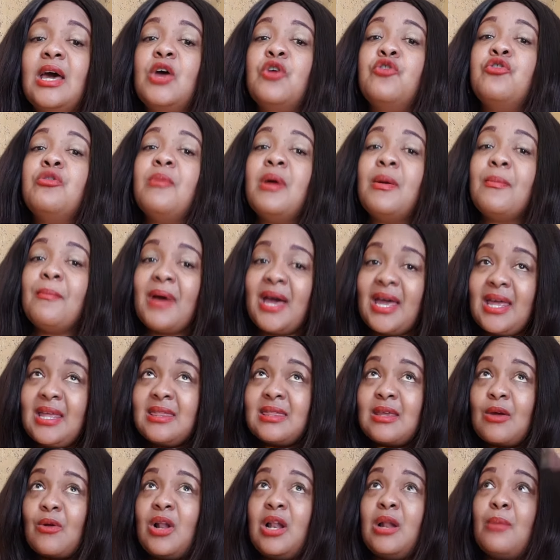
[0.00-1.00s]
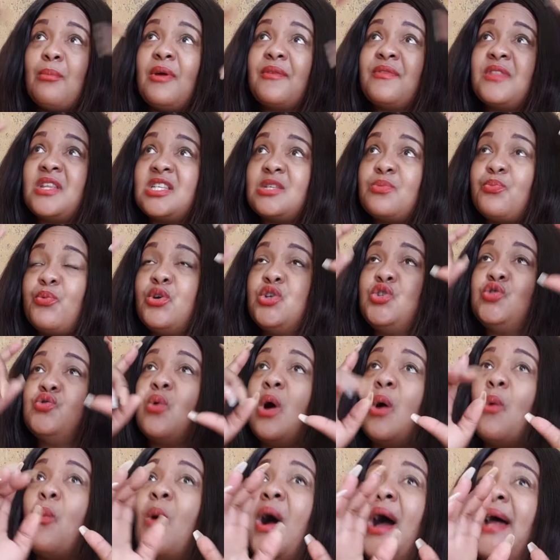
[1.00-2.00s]
remember, in the realm of the spirit, you
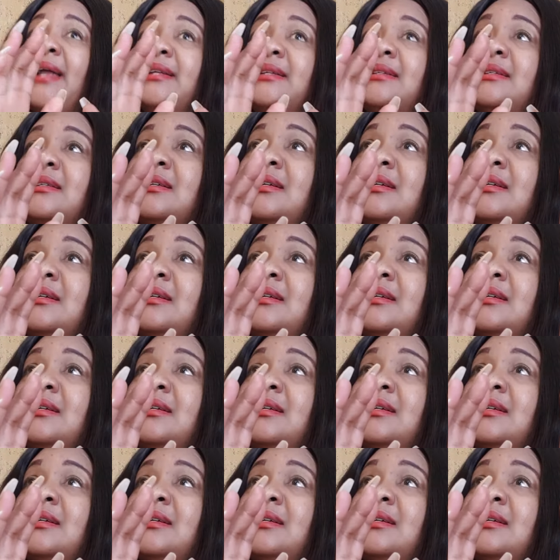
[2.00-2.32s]
are one.